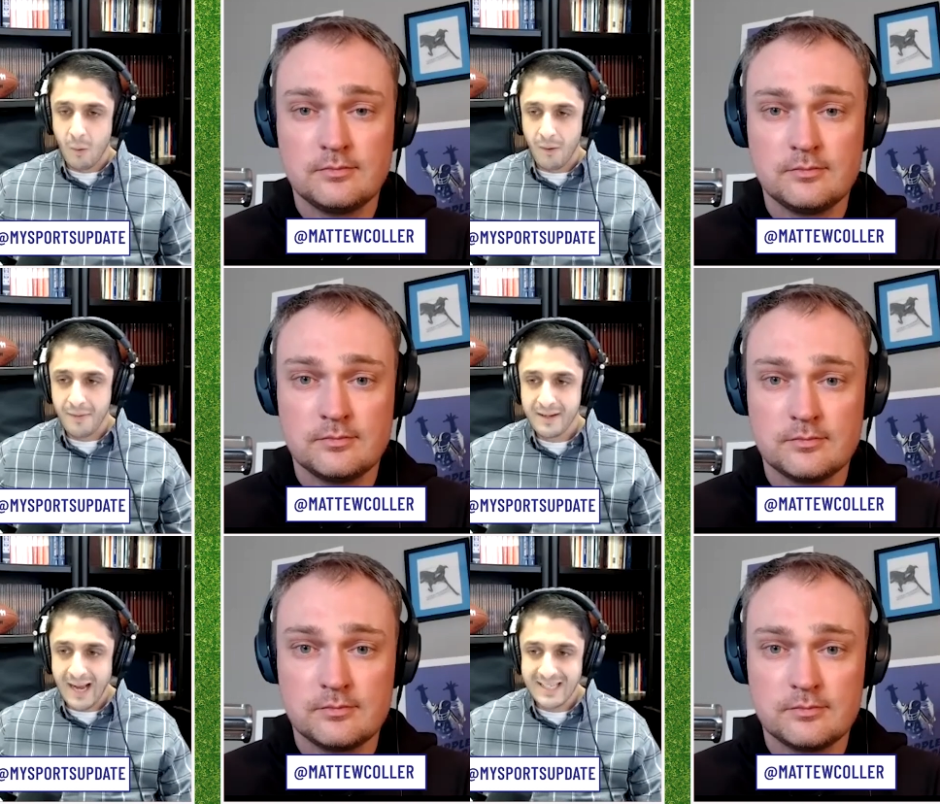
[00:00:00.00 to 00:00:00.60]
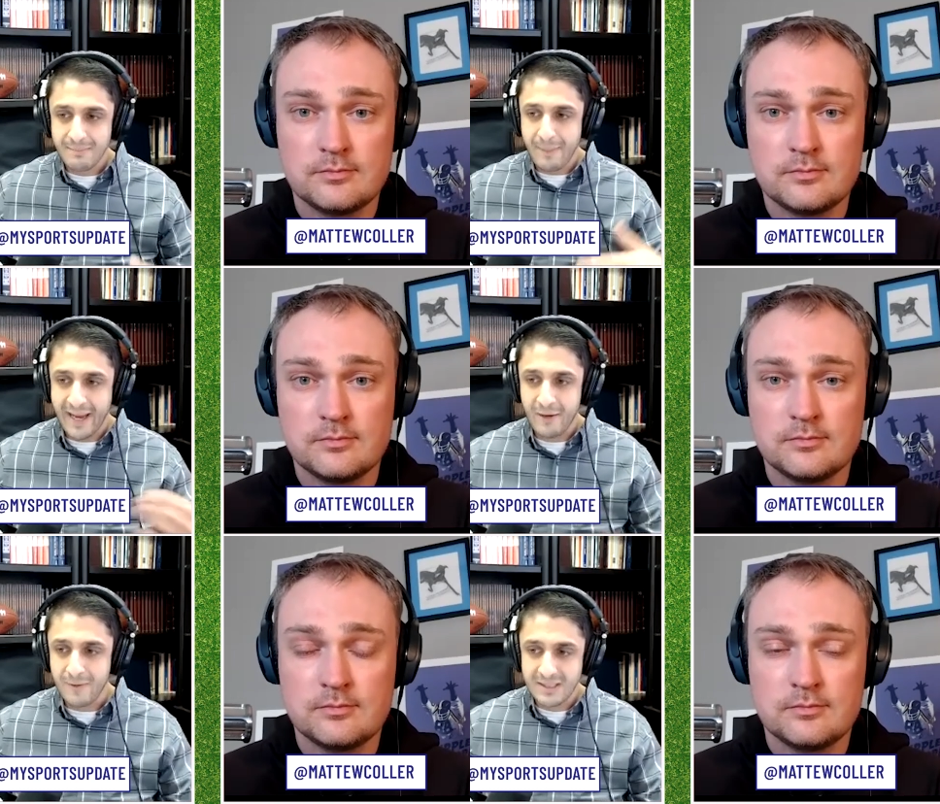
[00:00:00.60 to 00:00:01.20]
Speaker 1: One of the guys
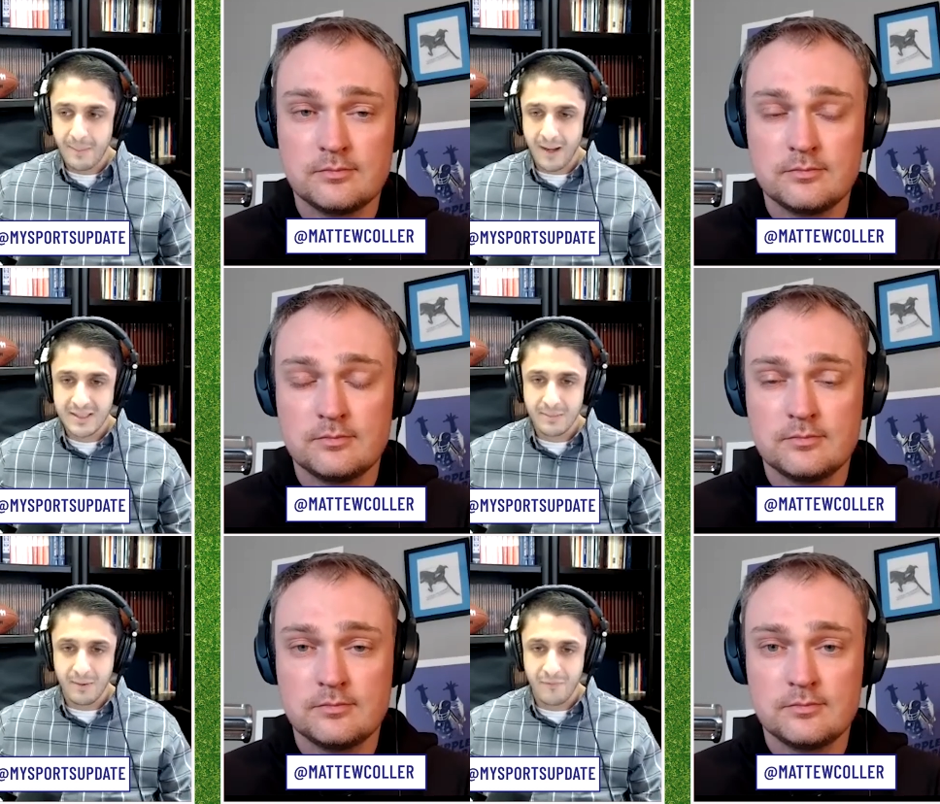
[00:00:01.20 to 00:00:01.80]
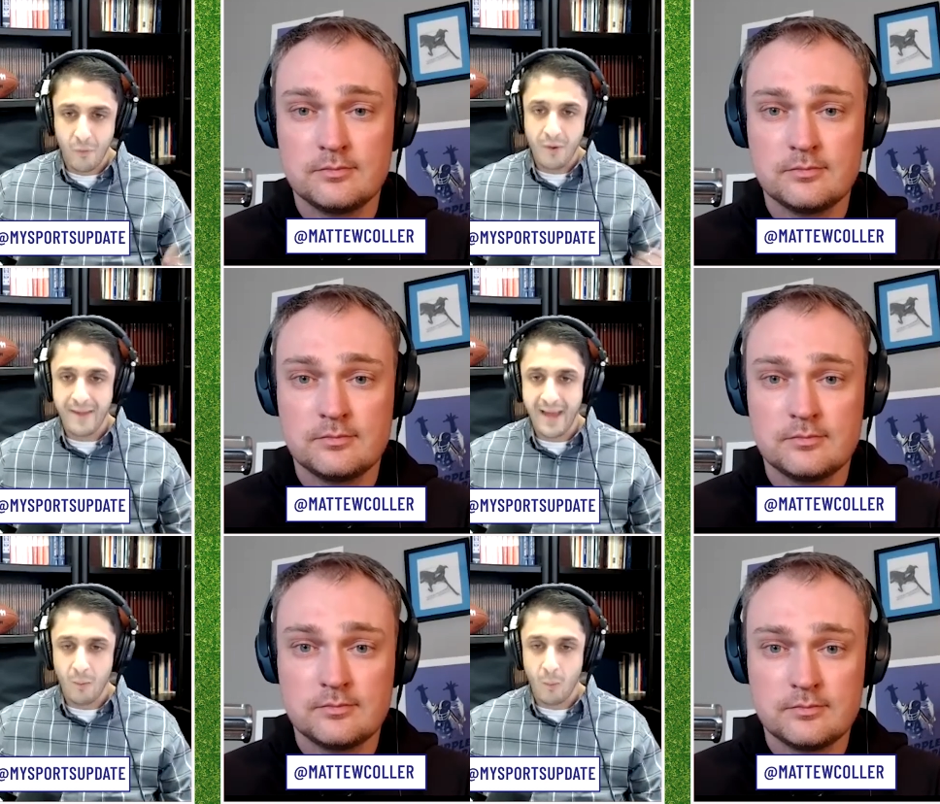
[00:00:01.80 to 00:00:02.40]
main responsible for
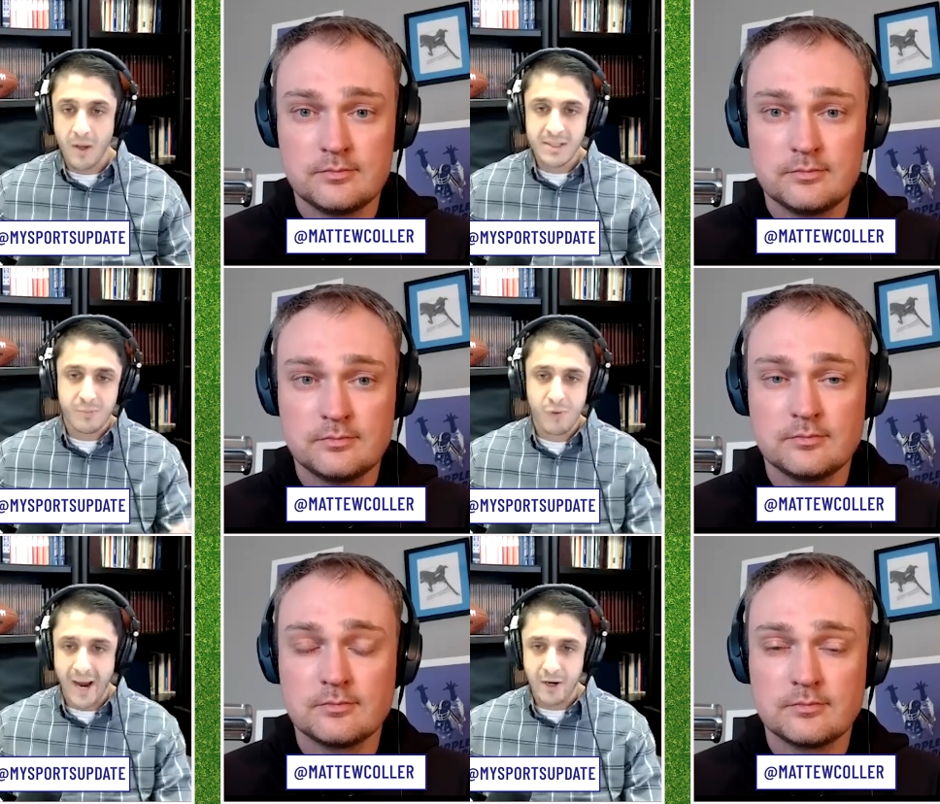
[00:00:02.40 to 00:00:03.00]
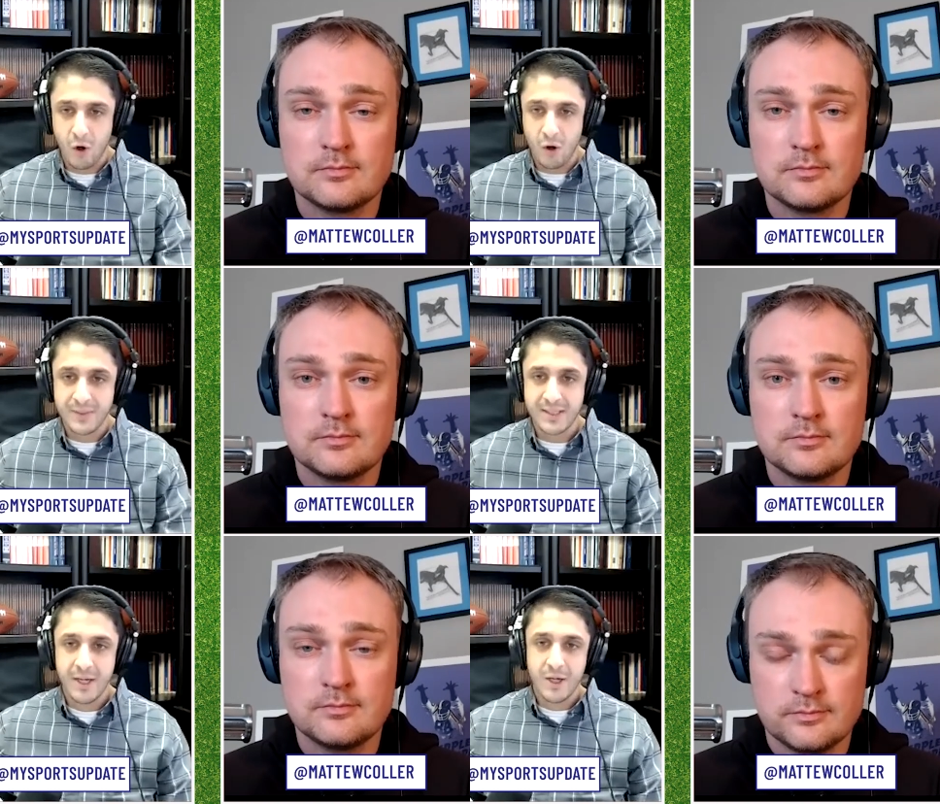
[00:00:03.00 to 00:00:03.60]
that was Brad
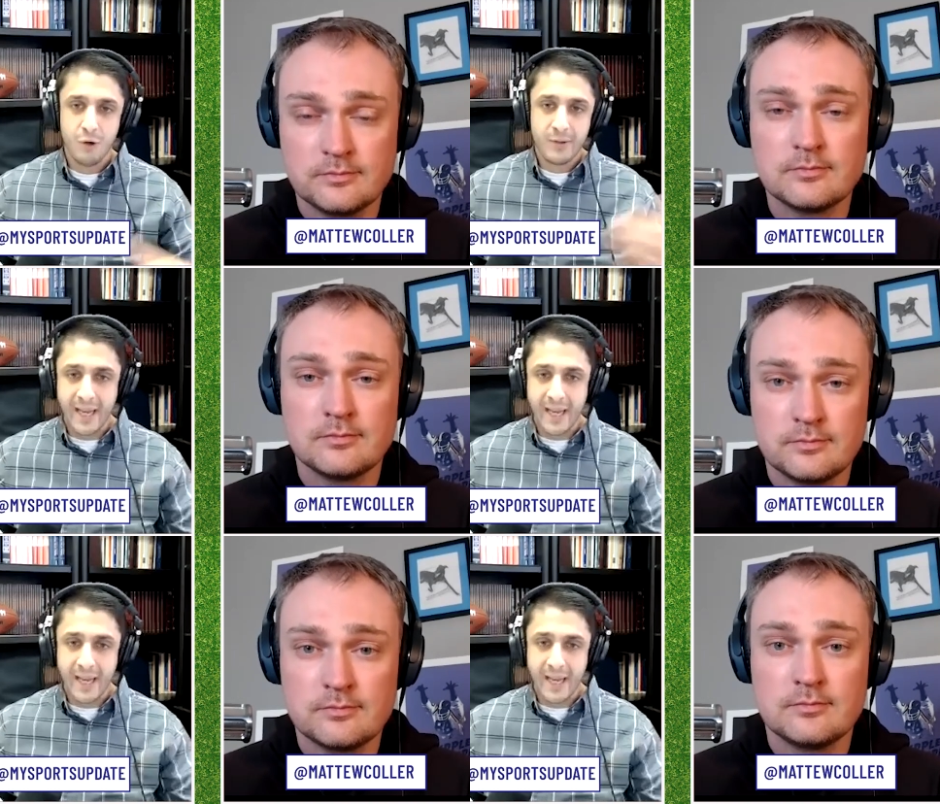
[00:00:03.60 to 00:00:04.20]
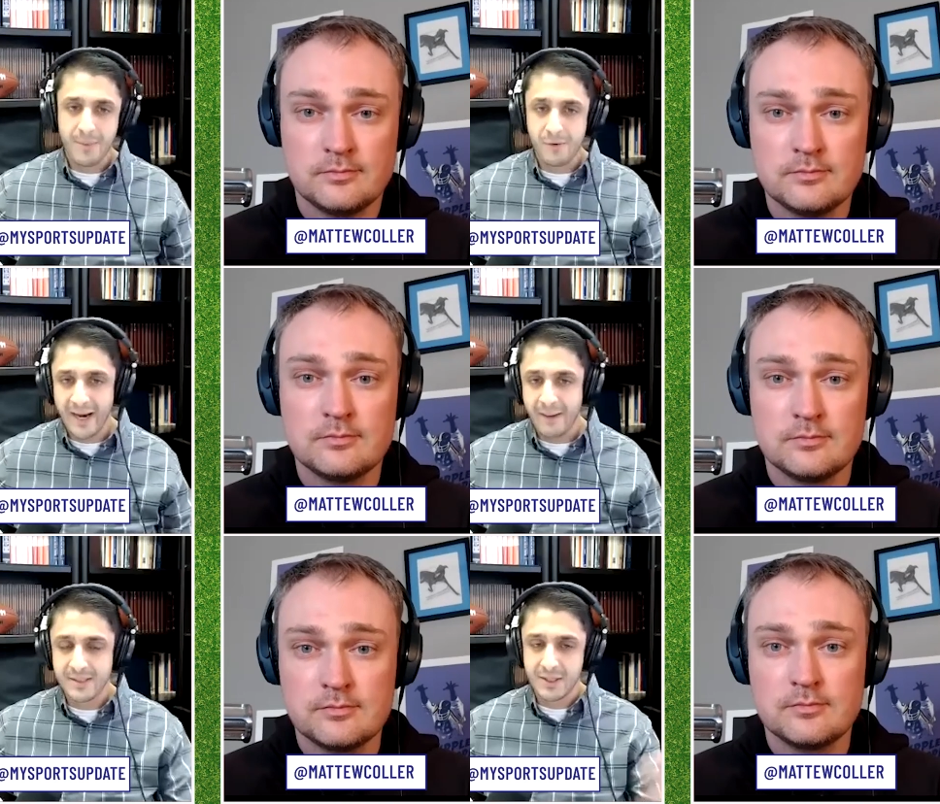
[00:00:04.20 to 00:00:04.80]
Holmes, who came from the
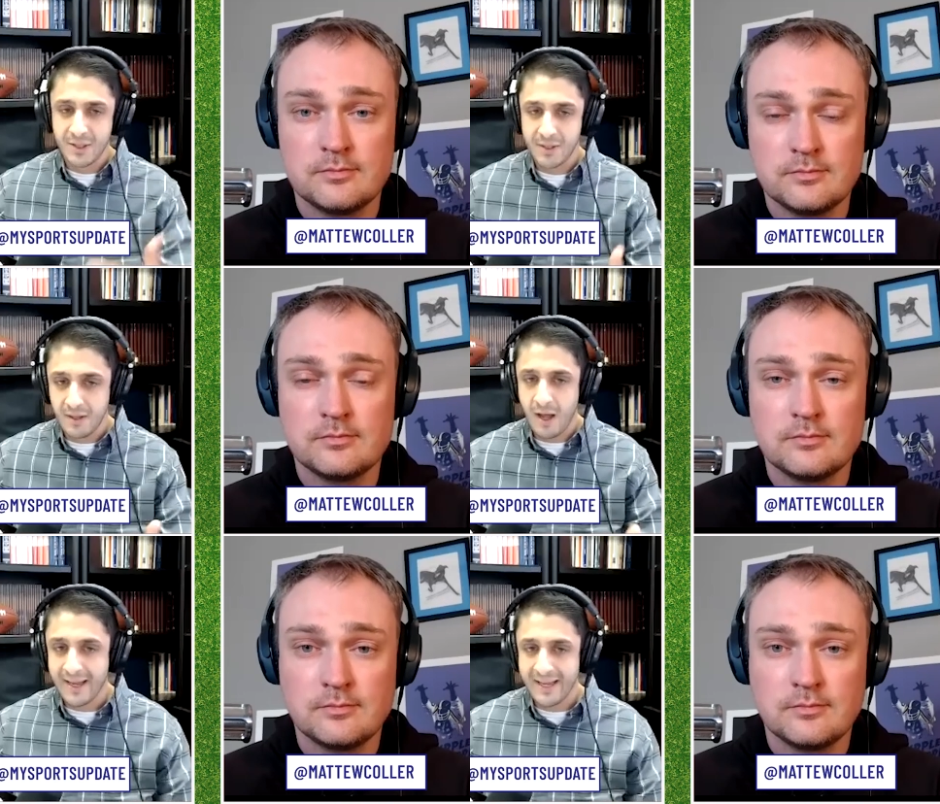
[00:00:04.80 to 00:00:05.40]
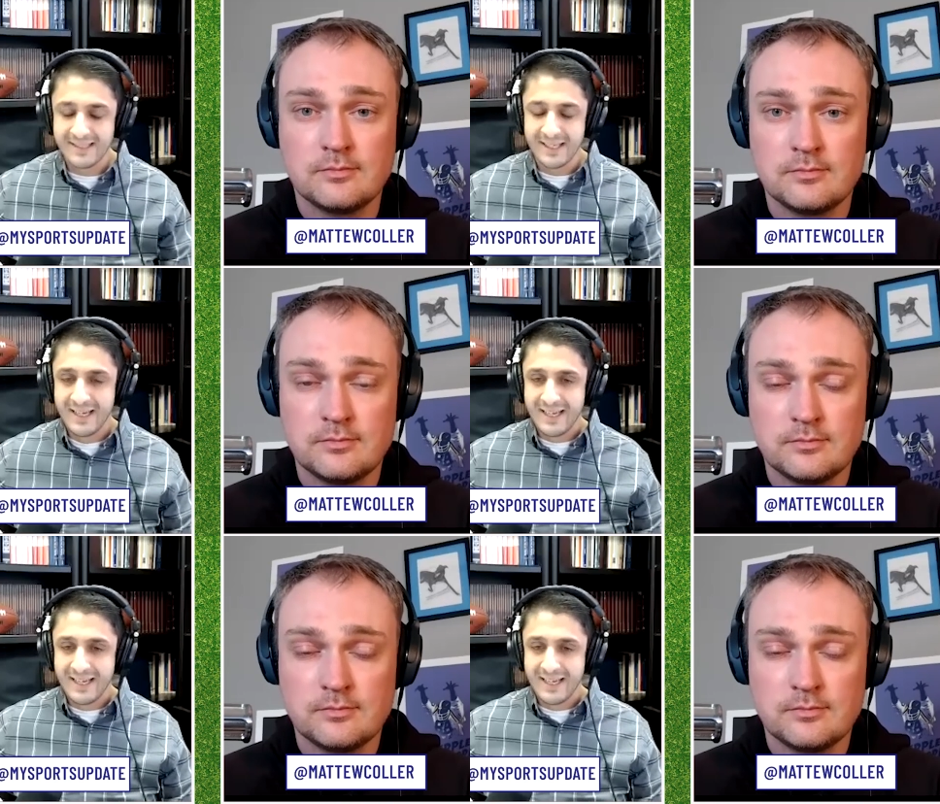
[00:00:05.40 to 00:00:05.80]
Rams to the Lions.